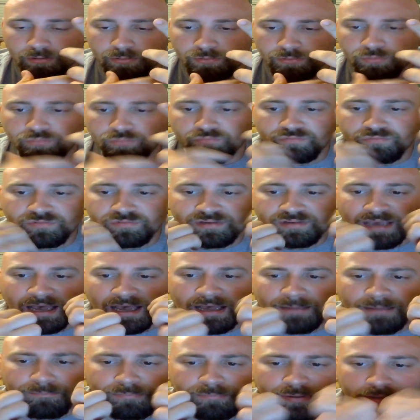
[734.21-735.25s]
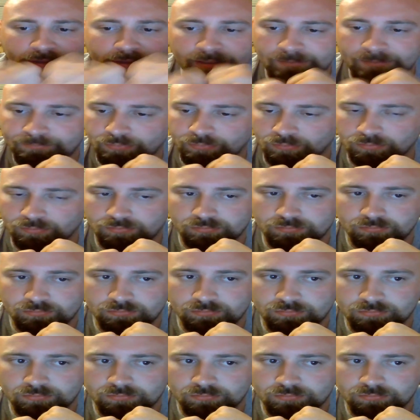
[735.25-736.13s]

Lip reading: You've got people,